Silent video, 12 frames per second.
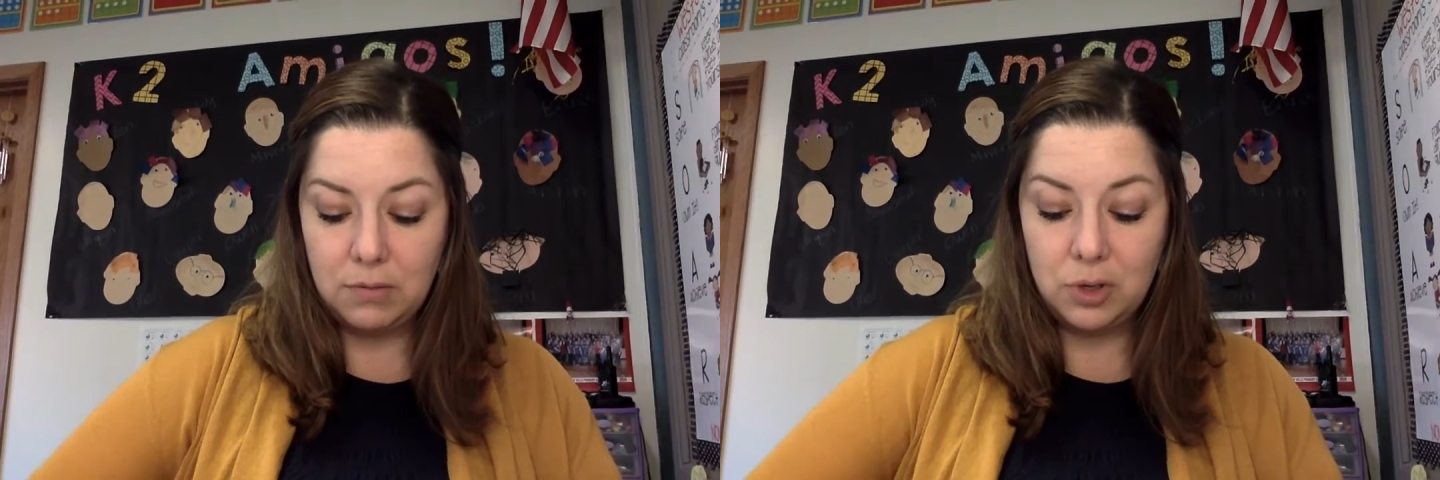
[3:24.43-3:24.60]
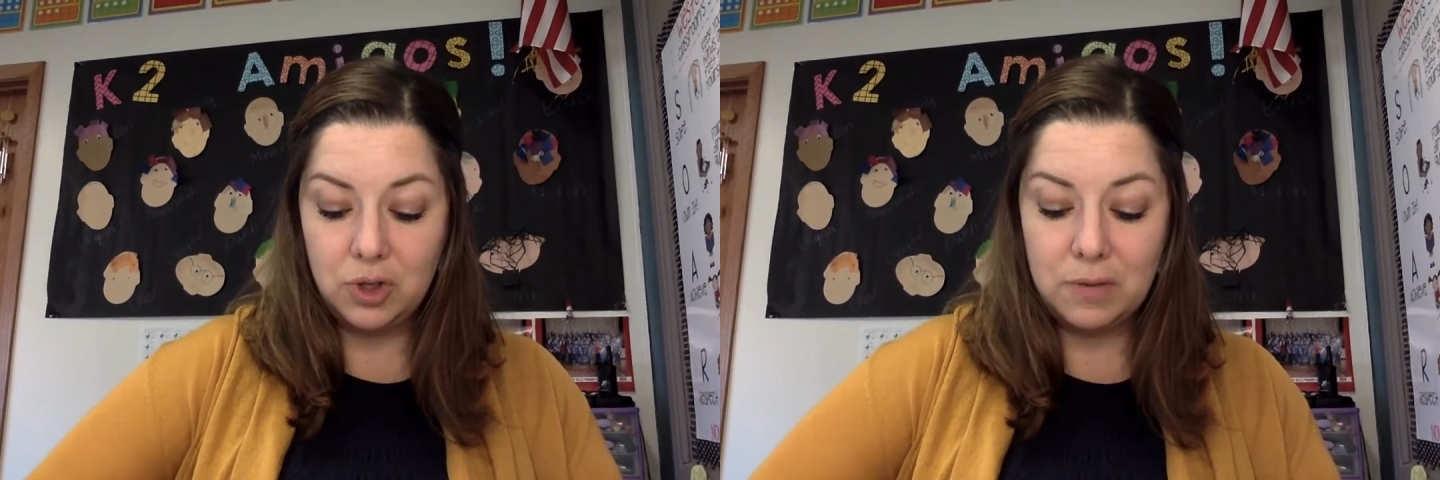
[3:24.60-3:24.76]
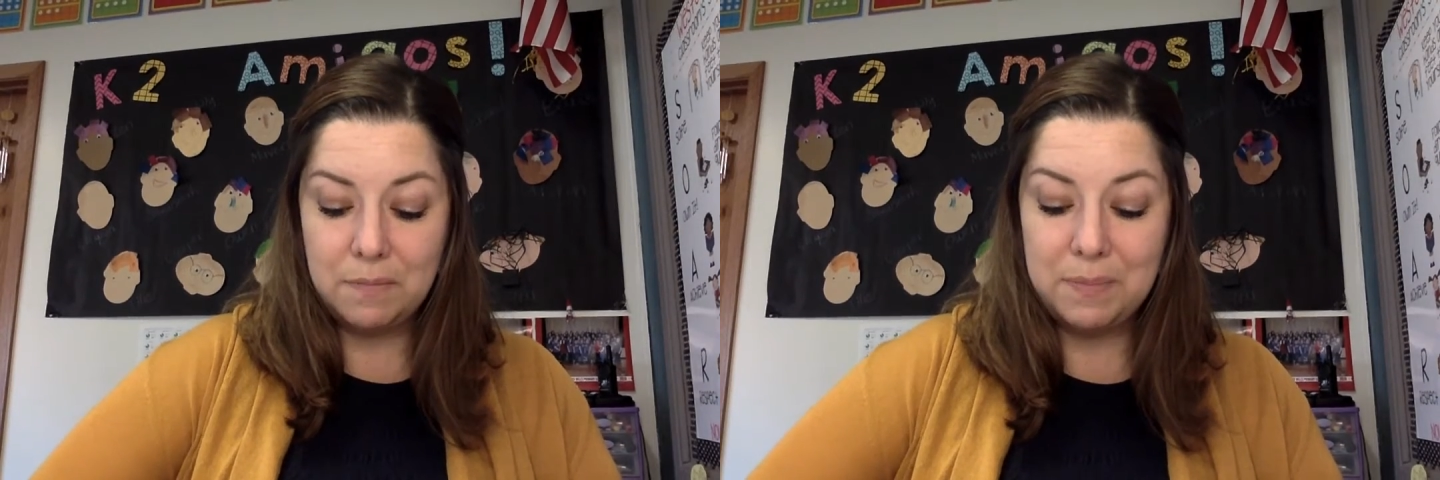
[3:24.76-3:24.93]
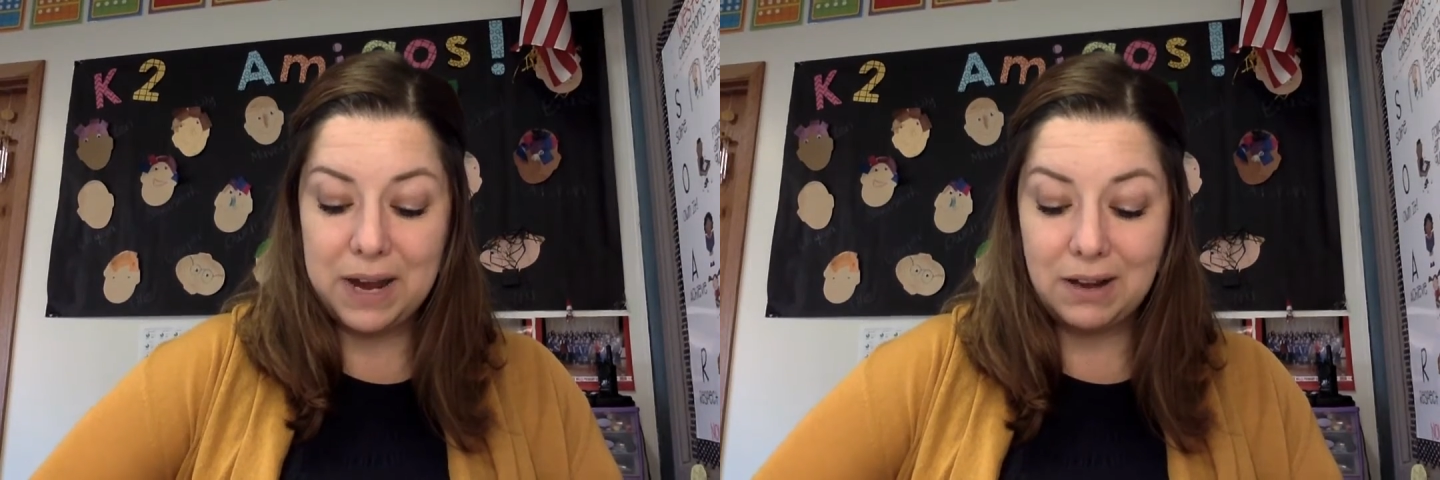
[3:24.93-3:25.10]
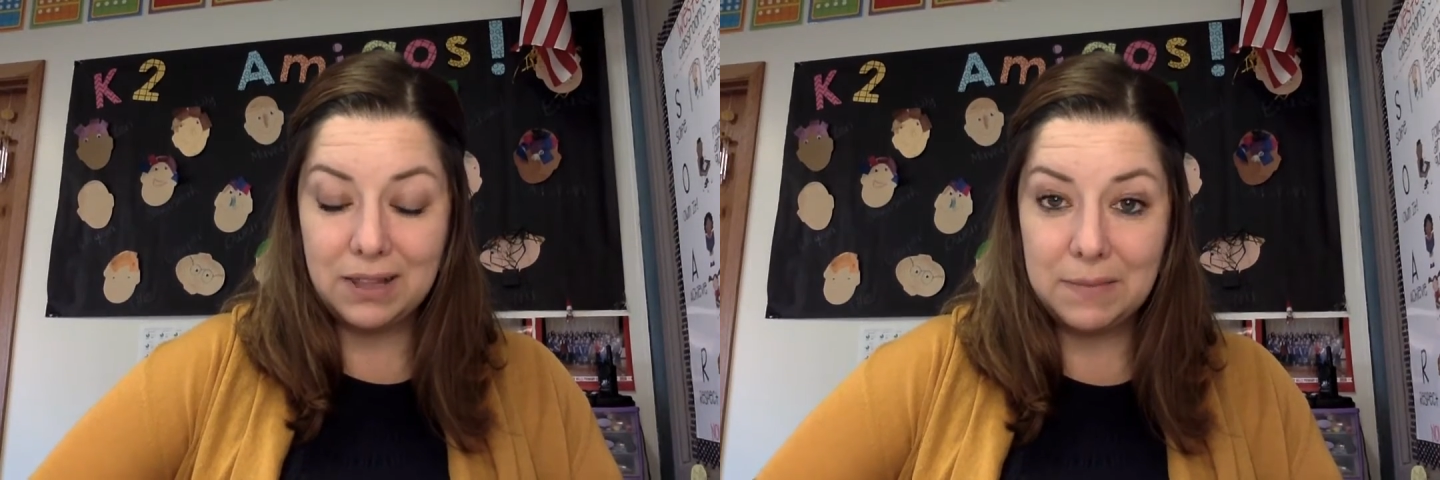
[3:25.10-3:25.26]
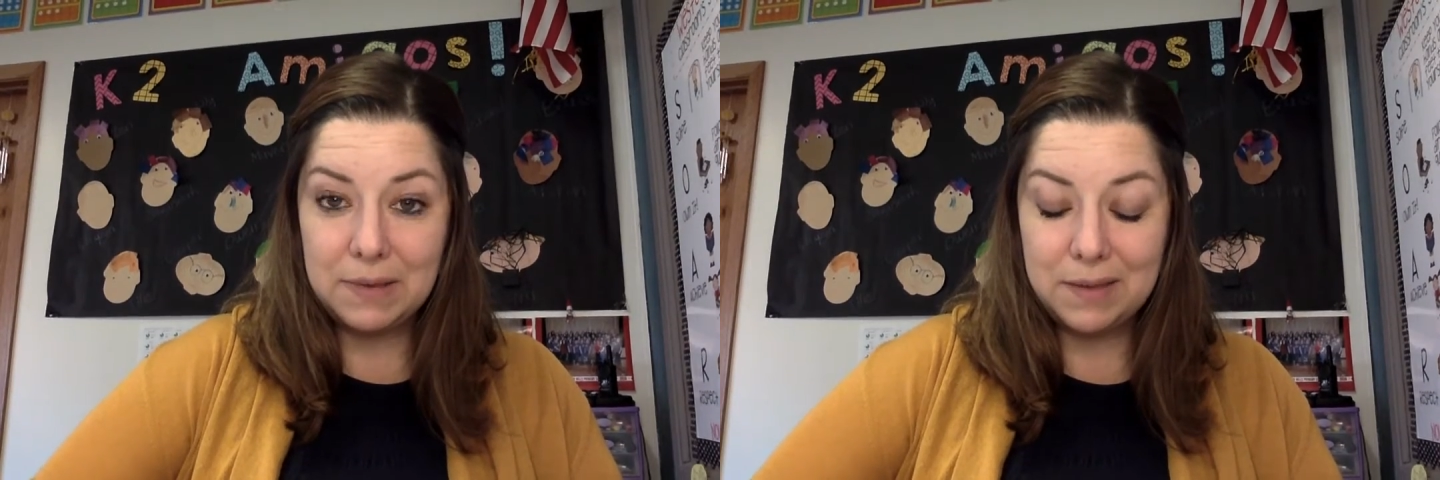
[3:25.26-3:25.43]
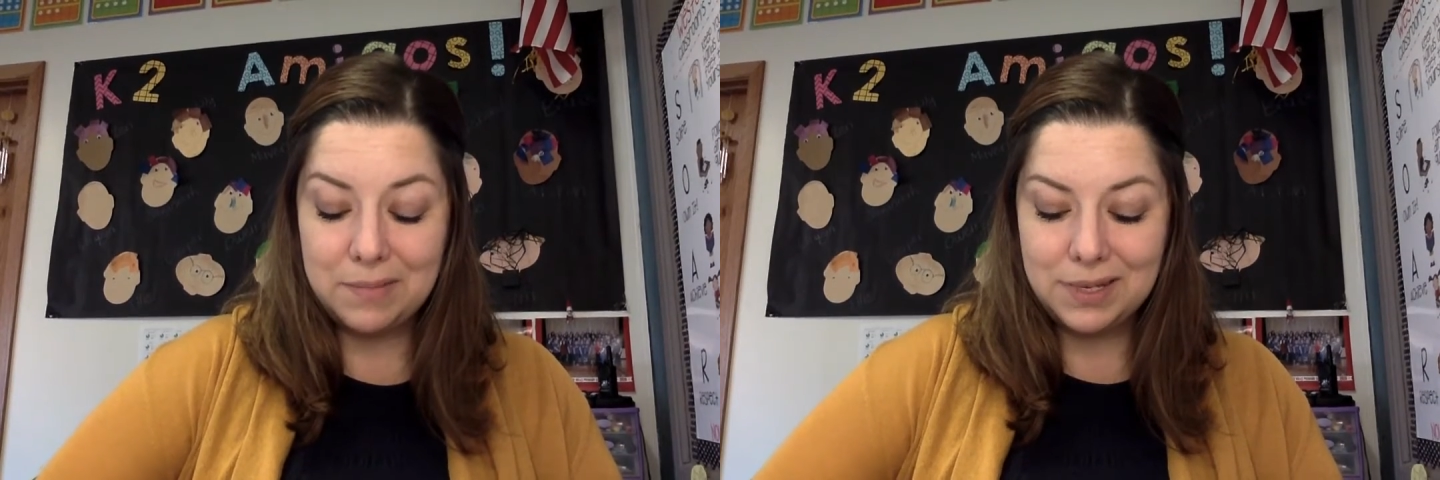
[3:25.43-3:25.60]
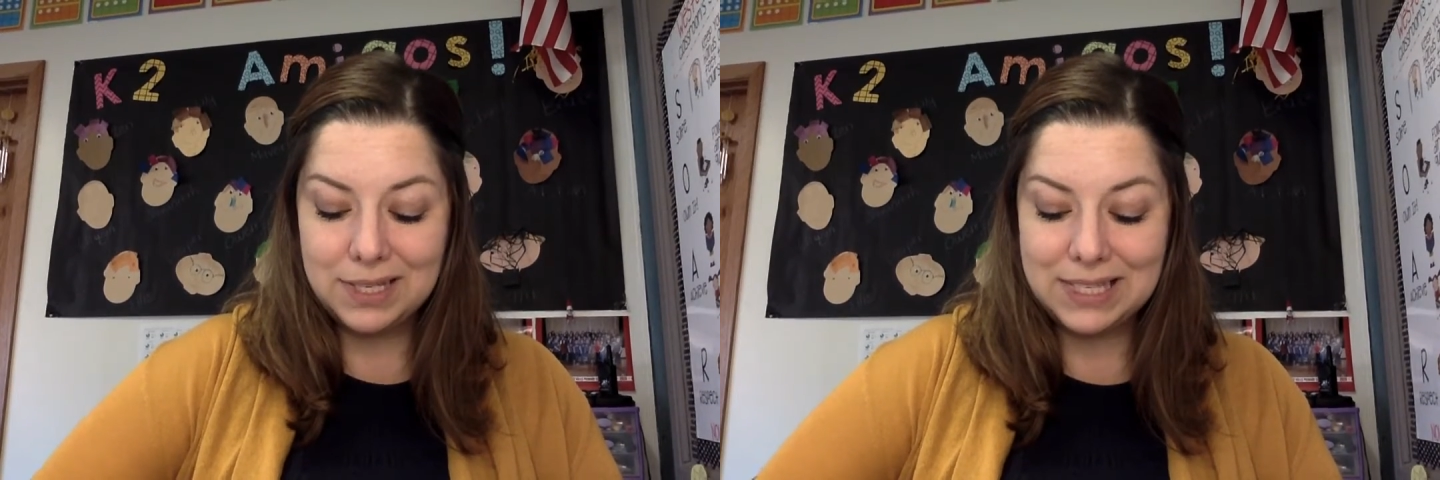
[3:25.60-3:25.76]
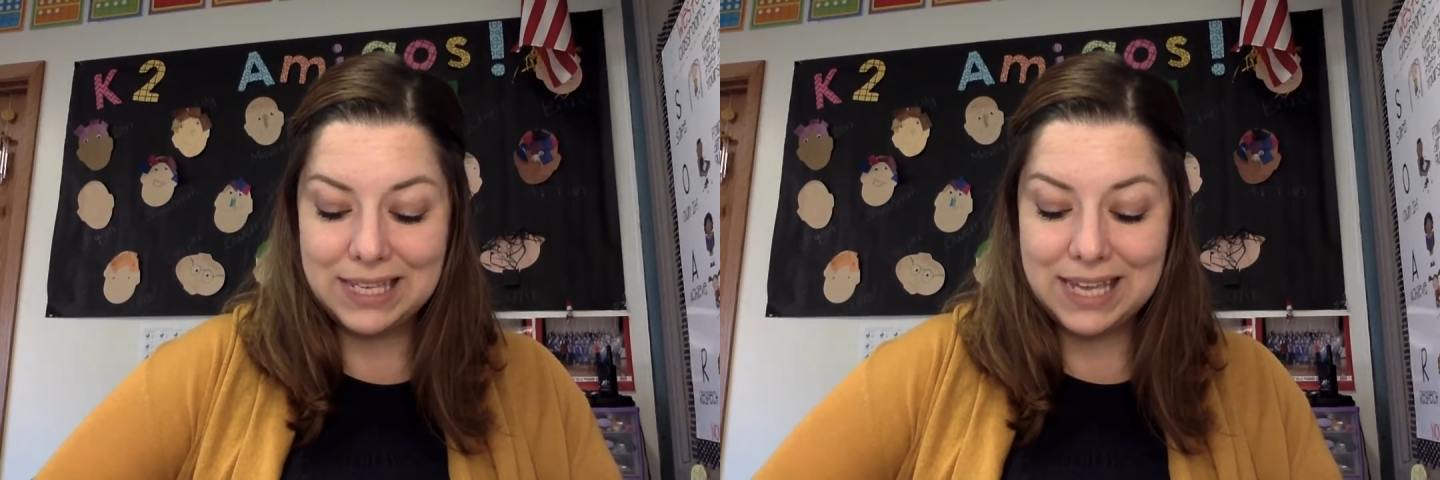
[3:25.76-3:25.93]
You should barely be able
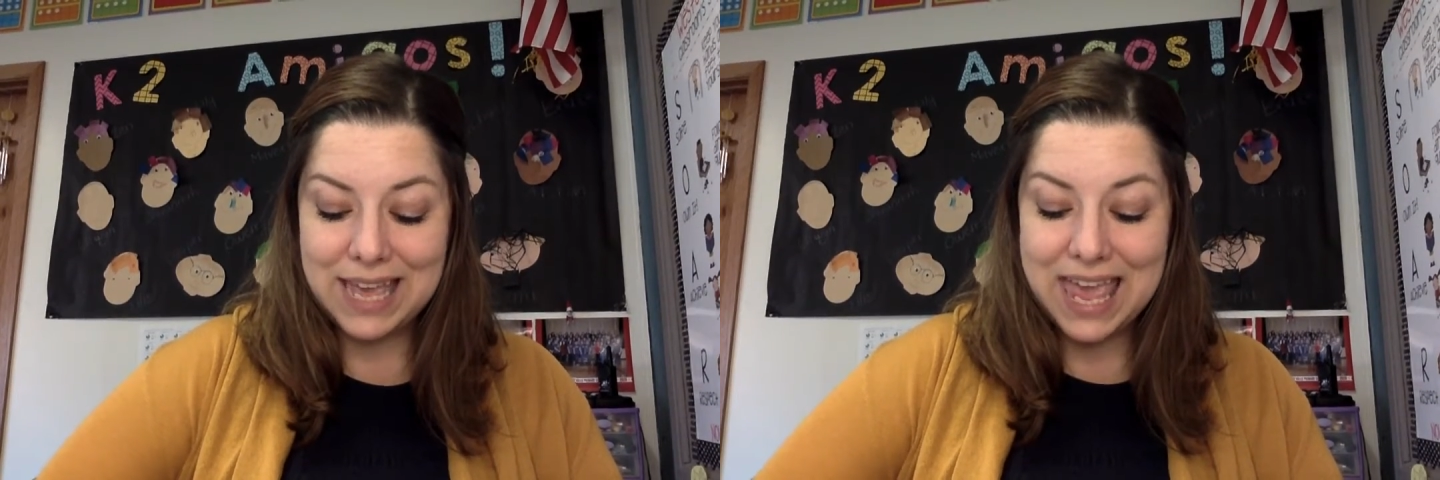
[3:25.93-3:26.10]
to see